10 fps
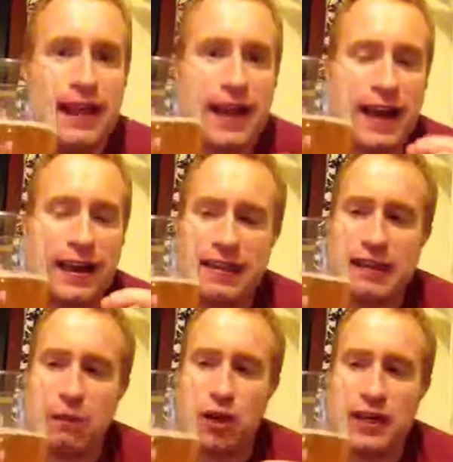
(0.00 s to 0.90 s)
and I
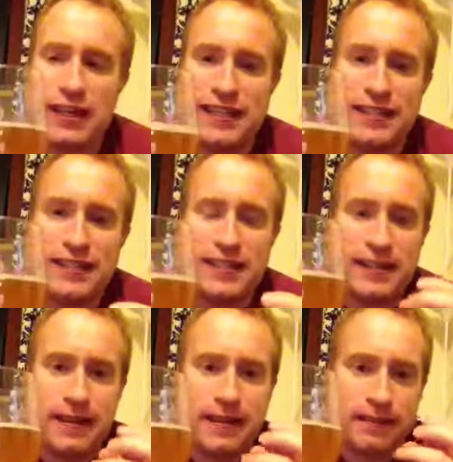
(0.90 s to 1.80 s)
think what it
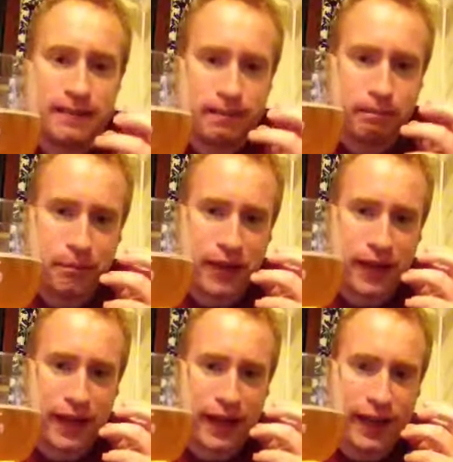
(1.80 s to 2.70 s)
is
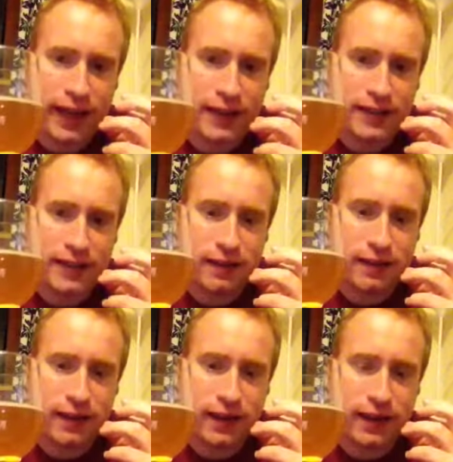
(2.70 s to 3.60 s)
it's
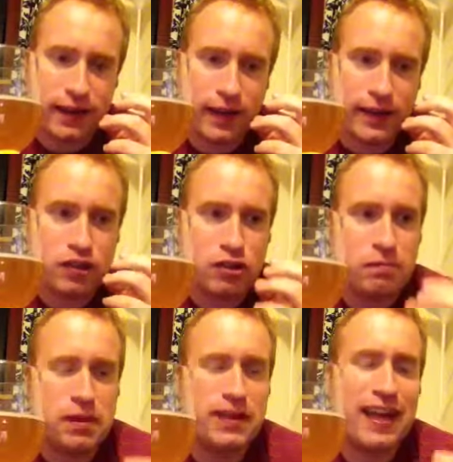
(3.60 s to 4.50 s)

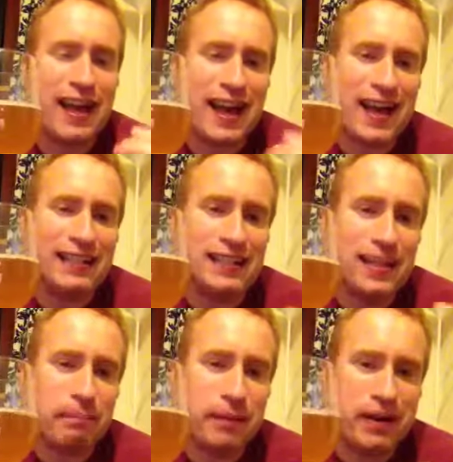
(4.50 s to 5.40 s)
something to add to
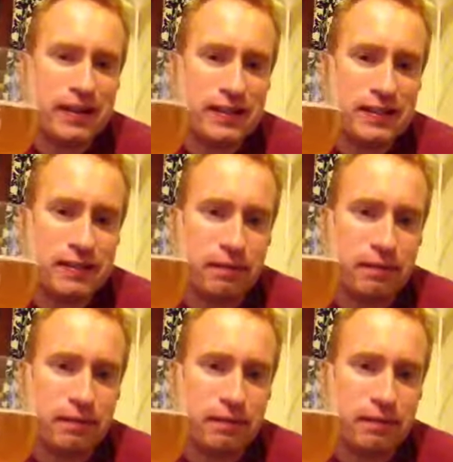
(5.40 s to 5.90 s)
that bitterness,